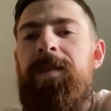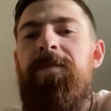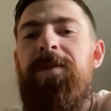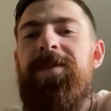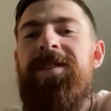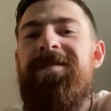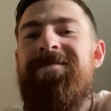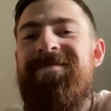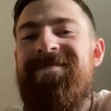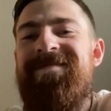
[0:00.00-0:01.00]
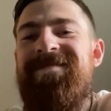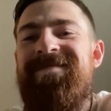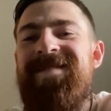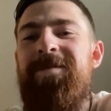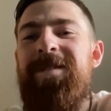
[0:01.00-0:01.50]
we'll see
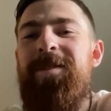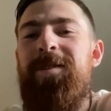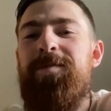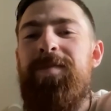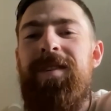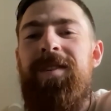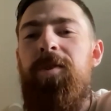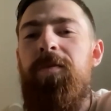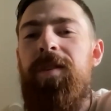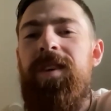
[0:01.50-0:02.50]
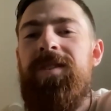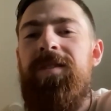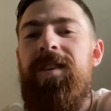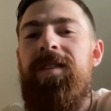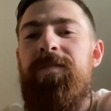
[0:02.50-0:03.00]
how it goes, but hopefully it's
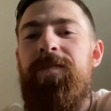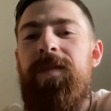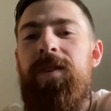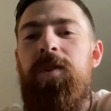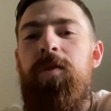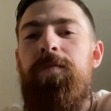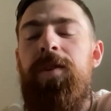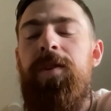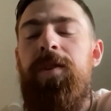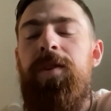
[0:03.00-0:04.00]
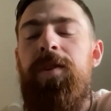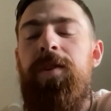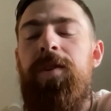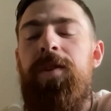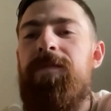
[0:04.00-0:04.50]
going to go pretty well
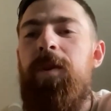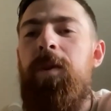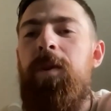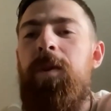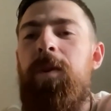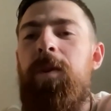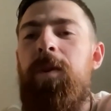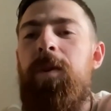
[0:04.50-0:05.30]
for all of us.